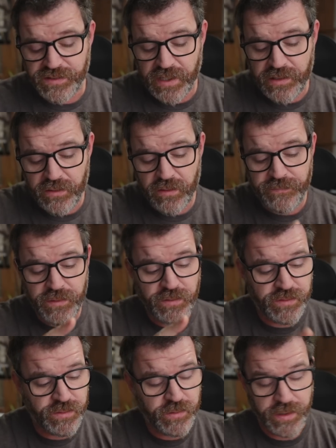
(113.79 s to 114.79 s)
I know if you
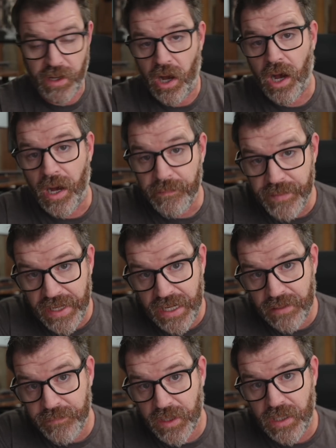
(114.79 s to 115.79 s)
do an op
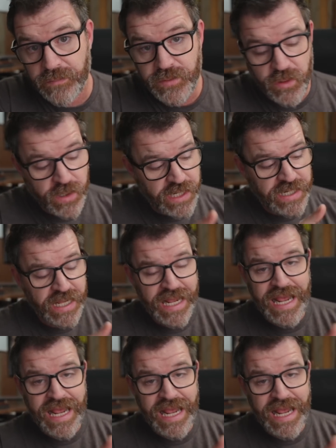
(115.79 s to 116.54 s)
amp upgrade